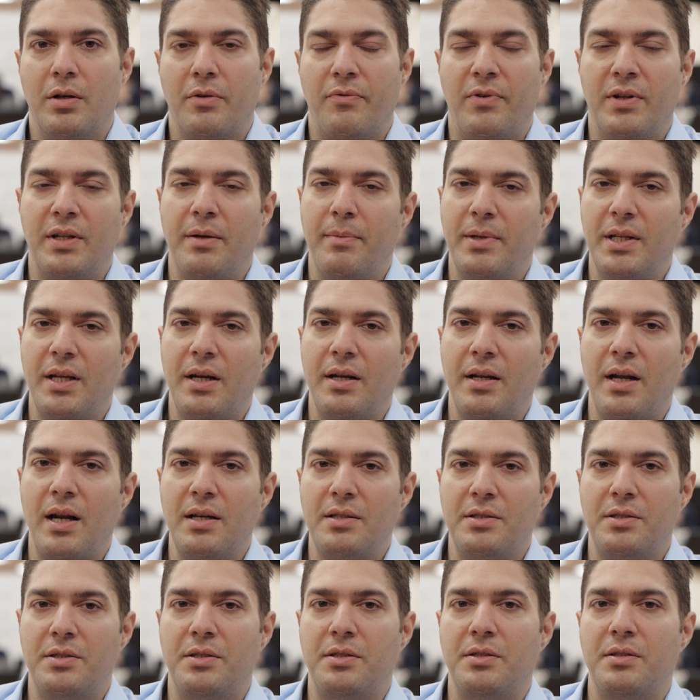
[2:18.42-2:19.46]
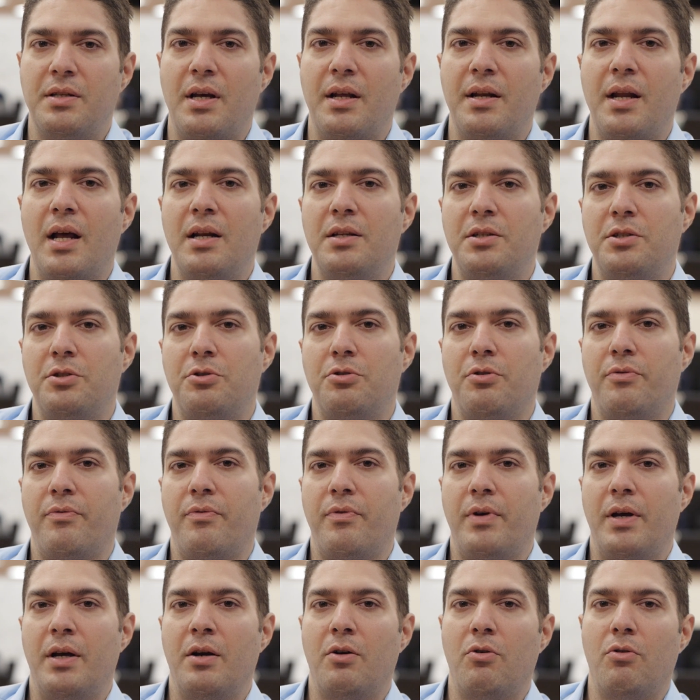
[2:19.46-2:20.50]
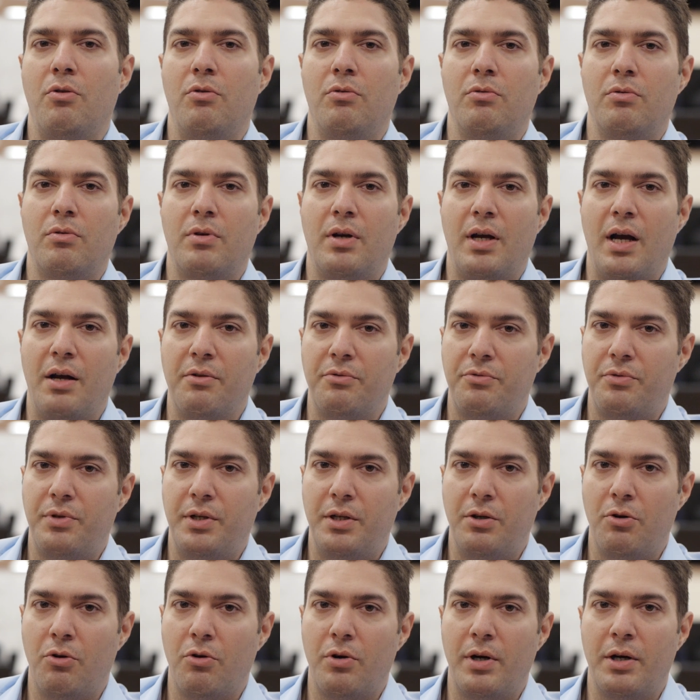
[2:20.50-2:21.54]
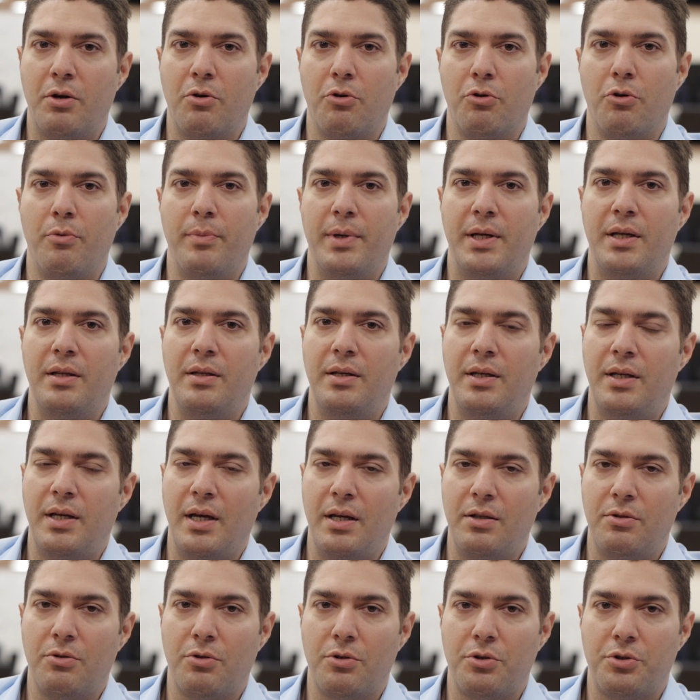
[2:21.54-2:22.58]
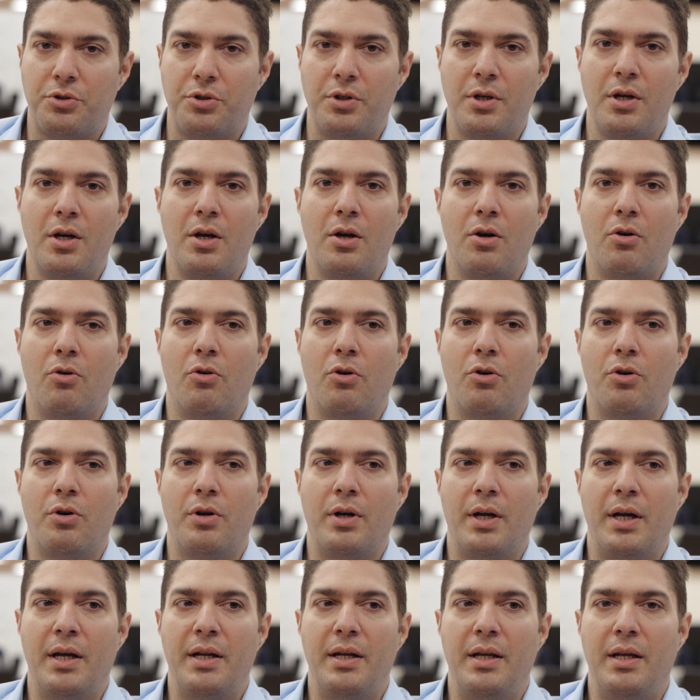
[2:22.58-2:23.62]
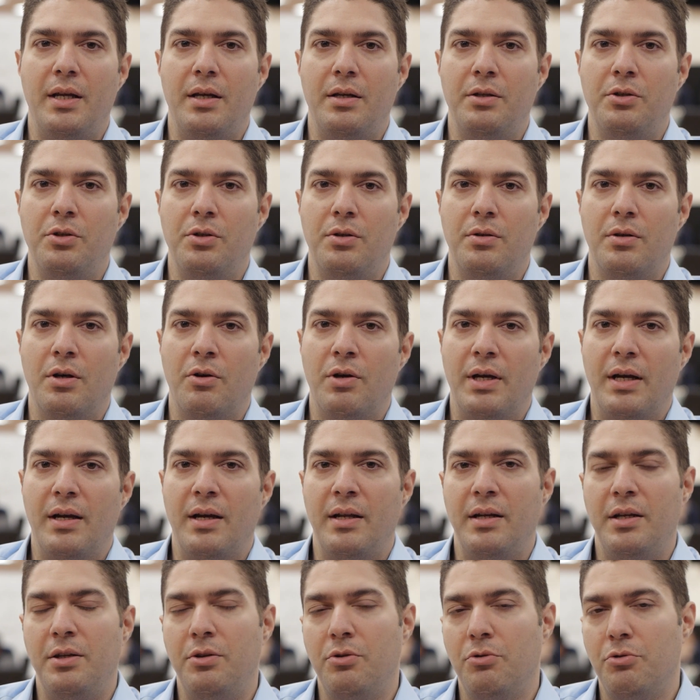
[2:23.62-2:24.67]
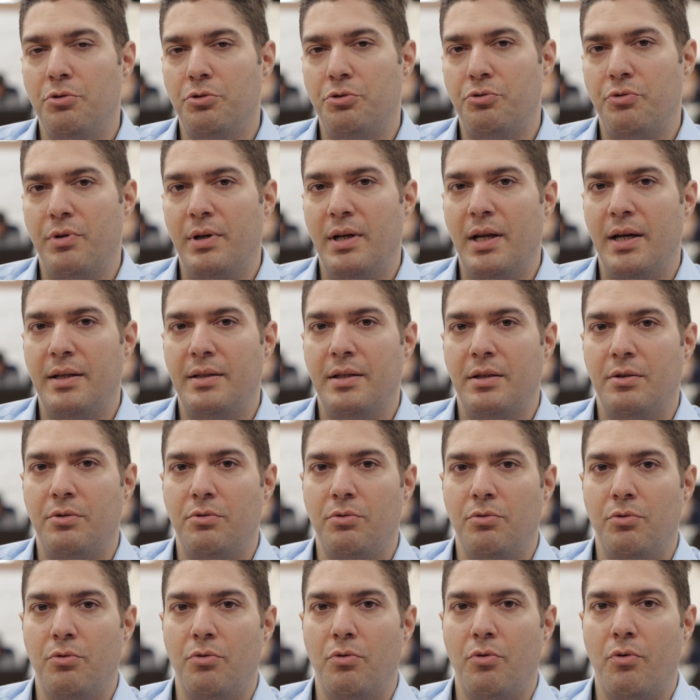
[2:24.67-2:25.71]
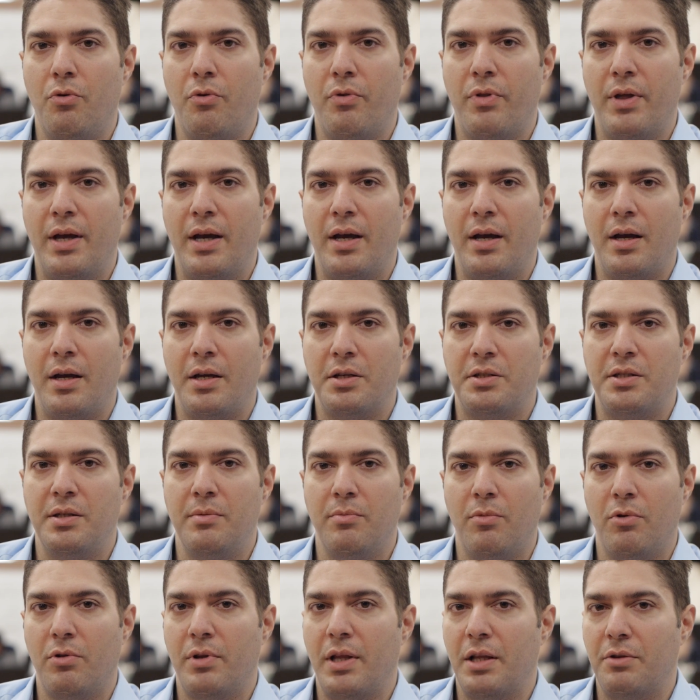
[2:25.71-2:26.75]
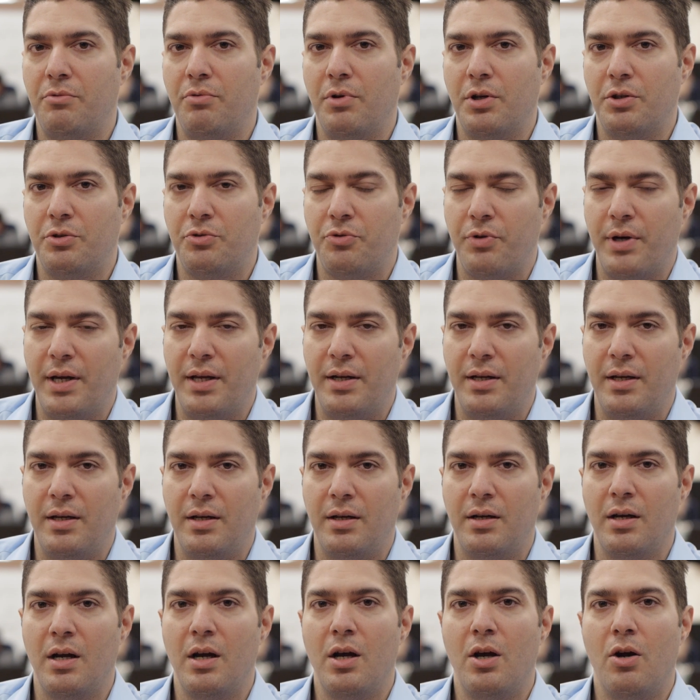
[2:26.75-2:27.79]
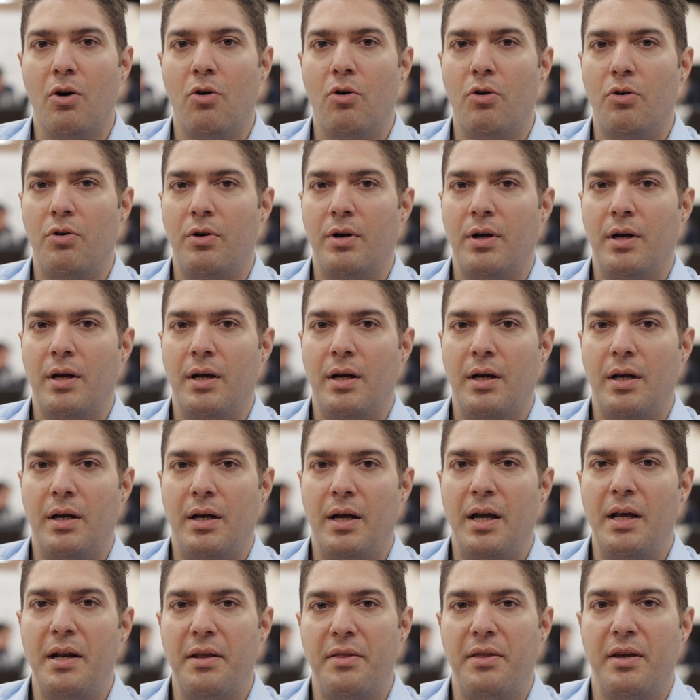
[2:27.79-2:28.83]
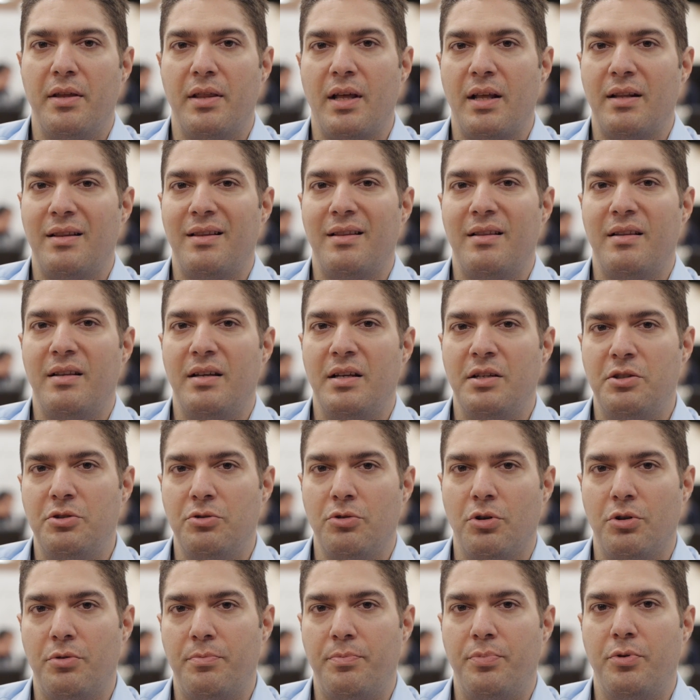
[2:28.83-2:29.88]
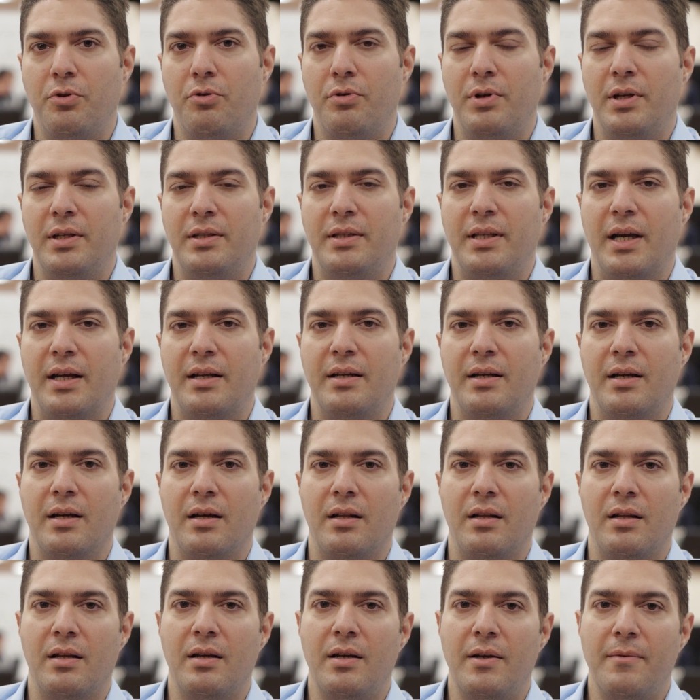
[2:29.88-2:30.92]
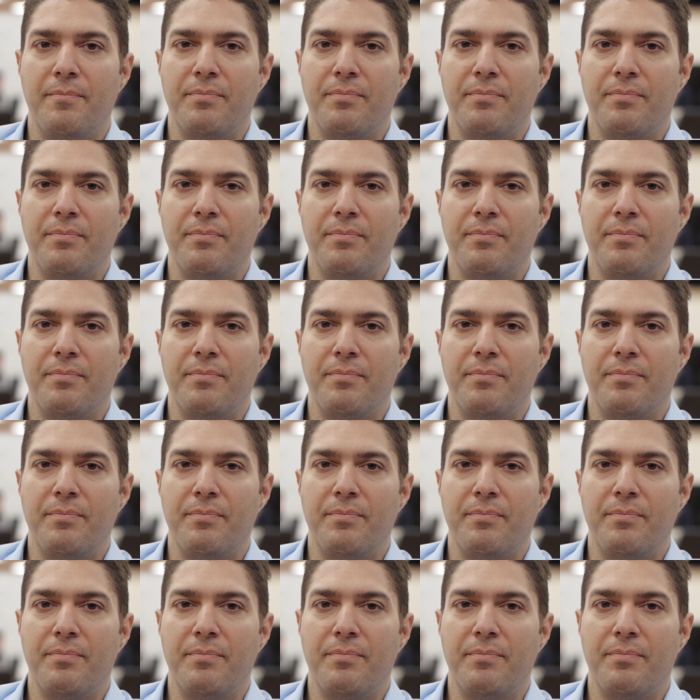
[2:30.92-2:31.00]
Fundamental analysis is the analysis of a whole country or economic indicators or any news related to the symbol that we are trading, or anything that is not purely technical.